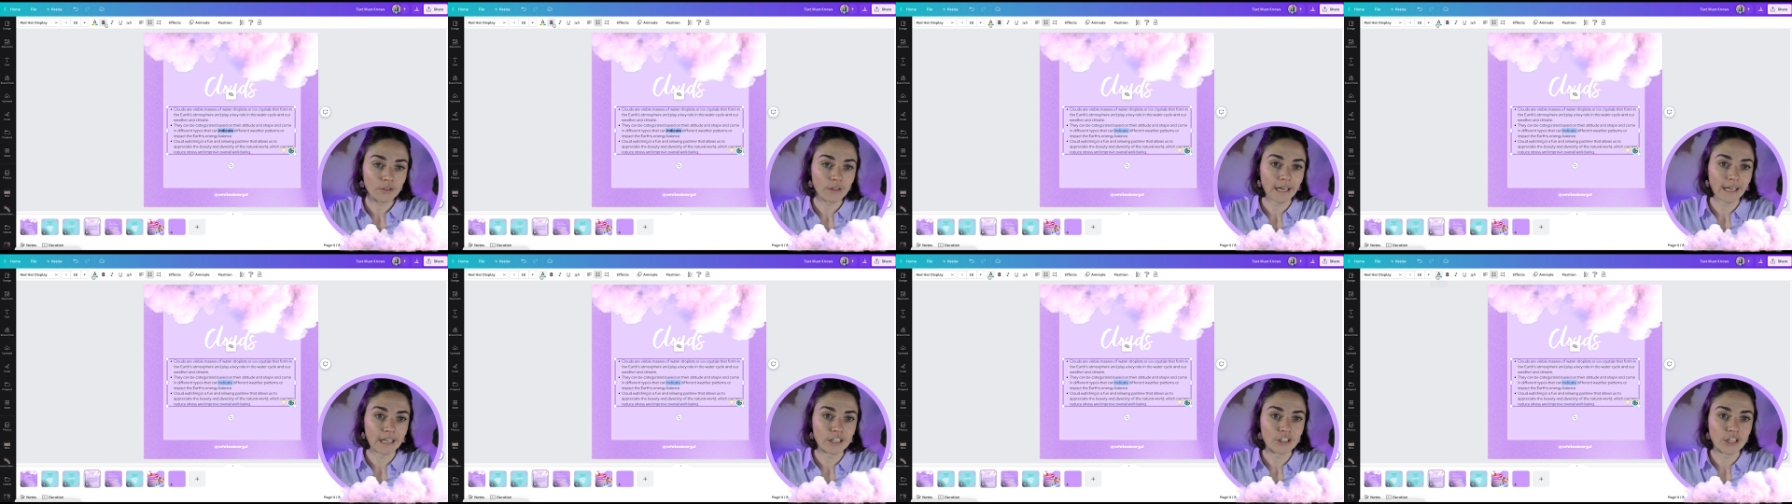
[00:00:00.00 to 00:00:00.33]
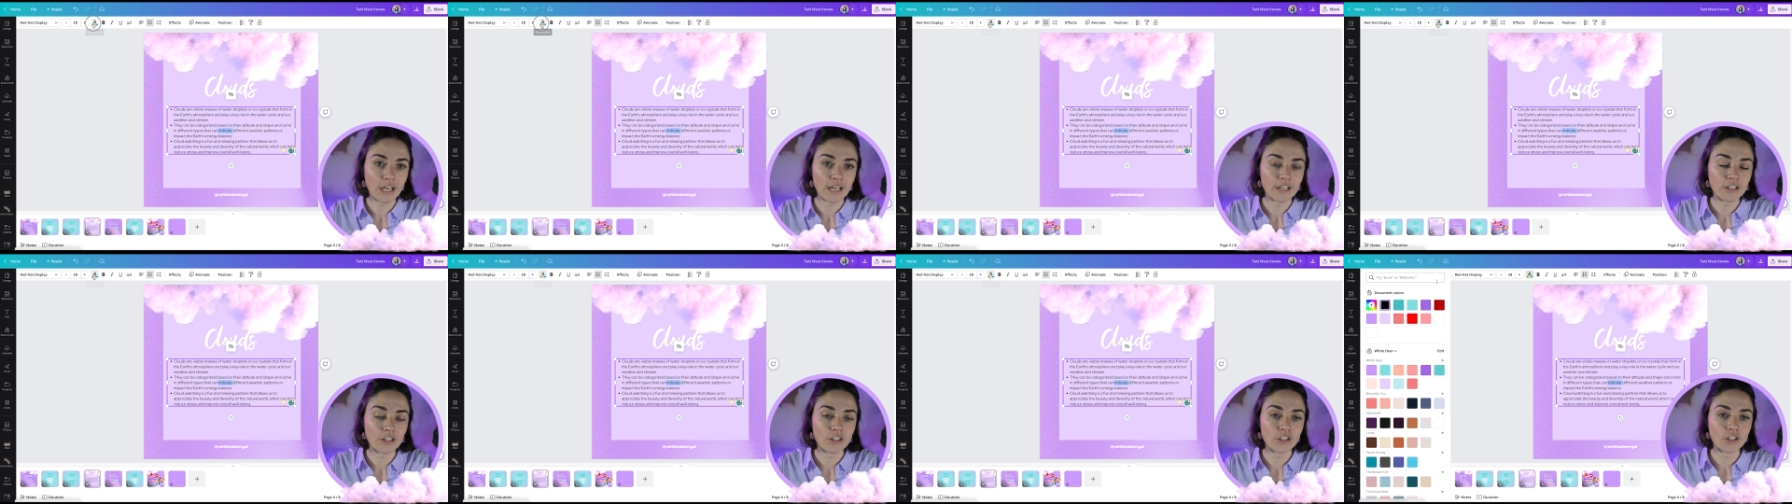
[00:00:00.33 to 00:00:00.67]
or I could
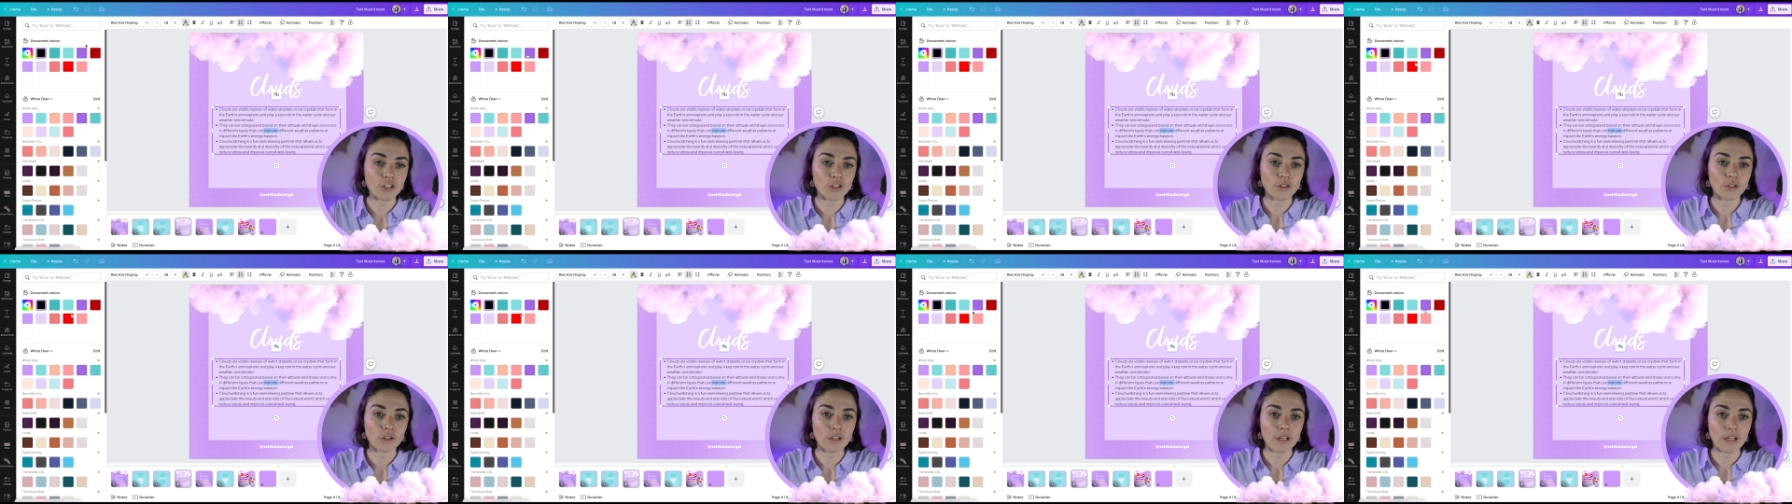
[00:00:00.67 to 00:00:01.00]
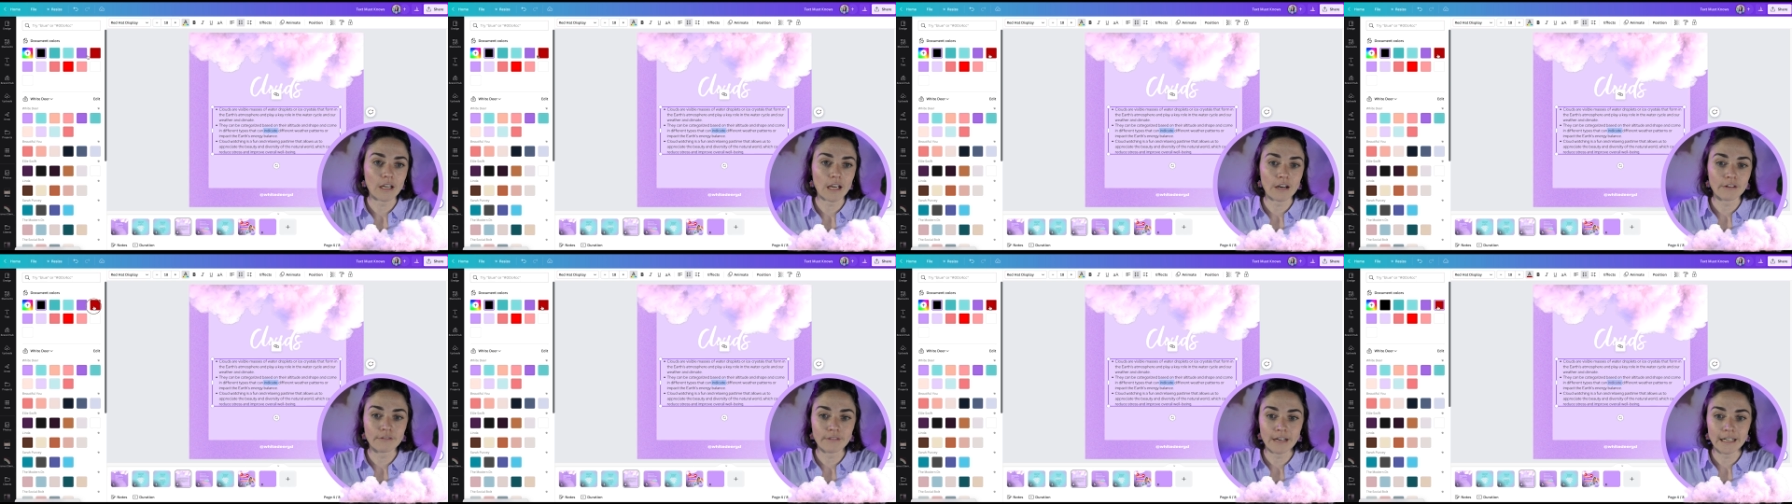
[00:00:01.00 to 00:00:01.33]
change it to
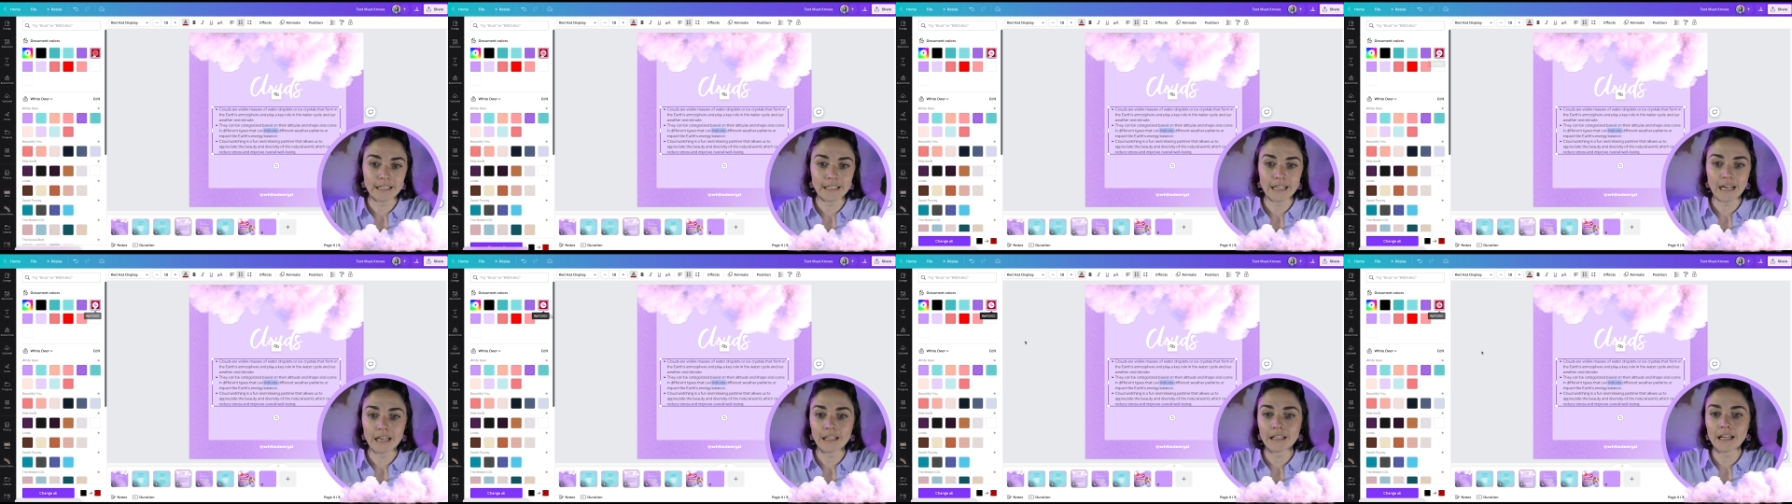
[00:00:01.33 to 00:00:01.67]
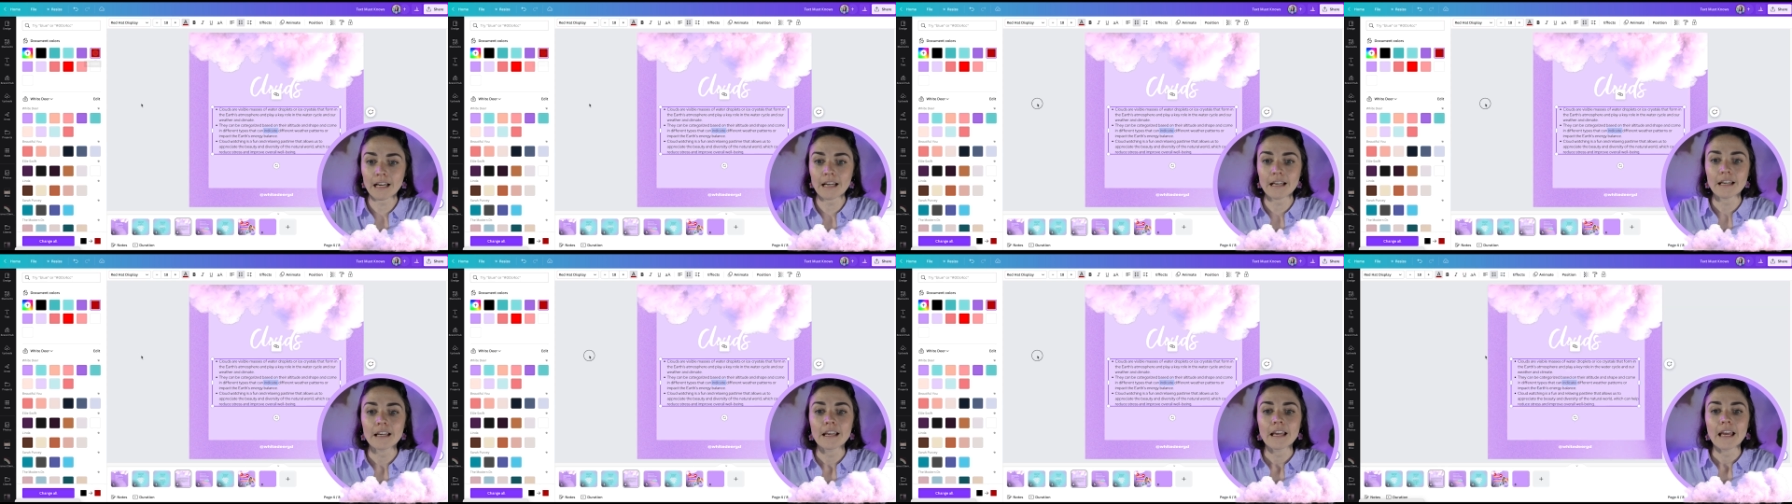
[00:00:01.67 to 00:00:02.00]
a red
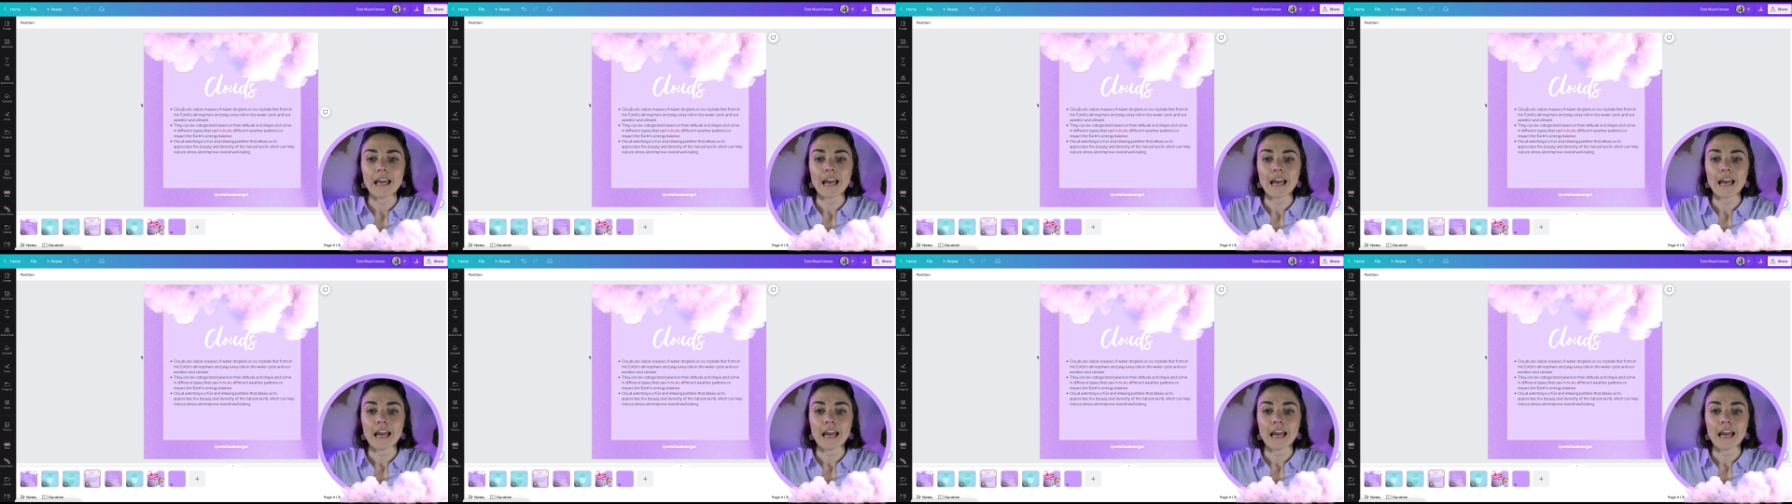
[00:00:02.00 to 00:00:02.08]
color,